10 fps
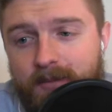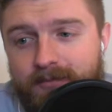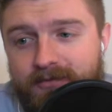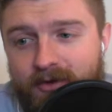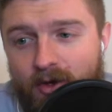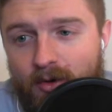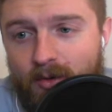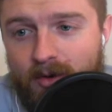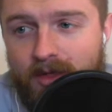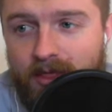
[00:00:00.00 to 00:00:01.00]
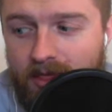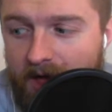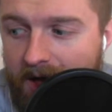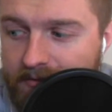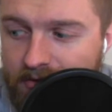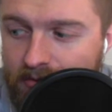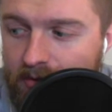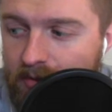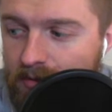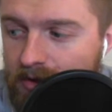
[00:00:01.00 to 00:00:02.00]
So how to
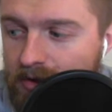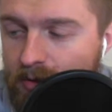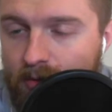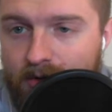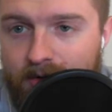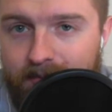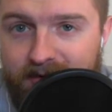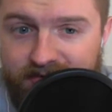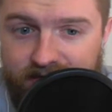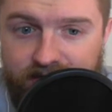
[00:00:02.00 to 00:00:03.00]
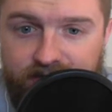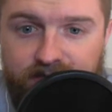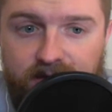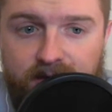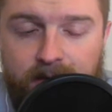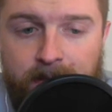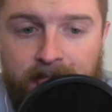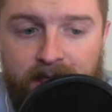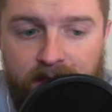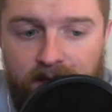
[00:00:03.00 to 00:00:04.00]
grow your business.
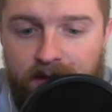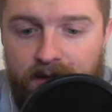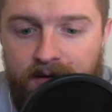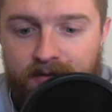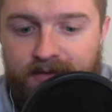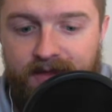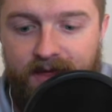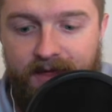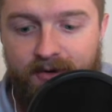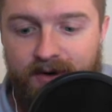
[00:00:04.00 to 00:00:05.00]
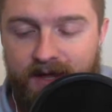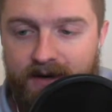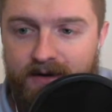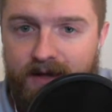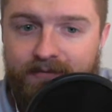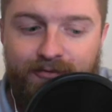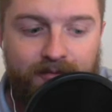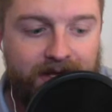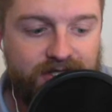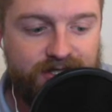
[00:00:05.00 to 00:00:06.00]
In the internet
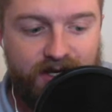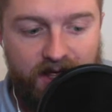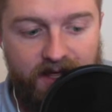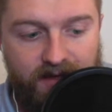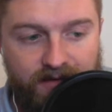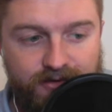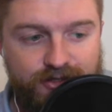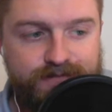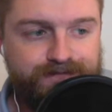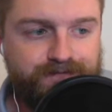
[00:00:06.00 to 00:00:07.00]
information age,